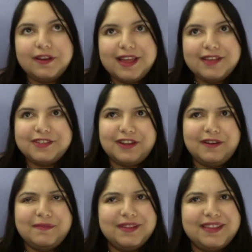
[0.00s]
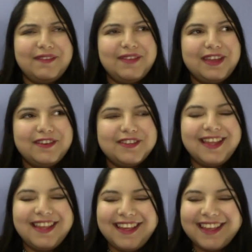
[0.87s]
sorry about navigators,
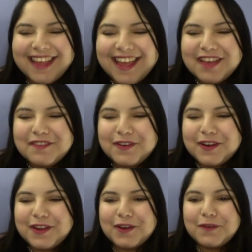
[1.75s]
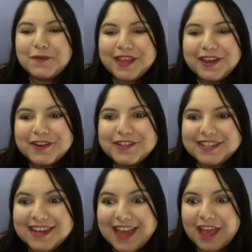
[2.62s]
for your readers
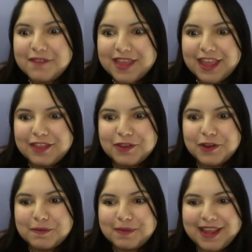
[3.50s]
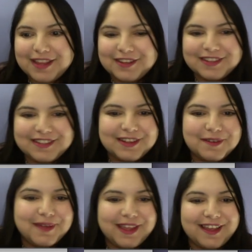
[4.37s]
to navigate through your pages.
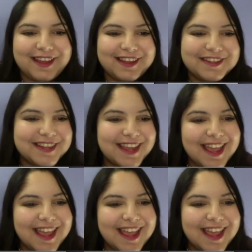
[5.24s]
Oh my gosh.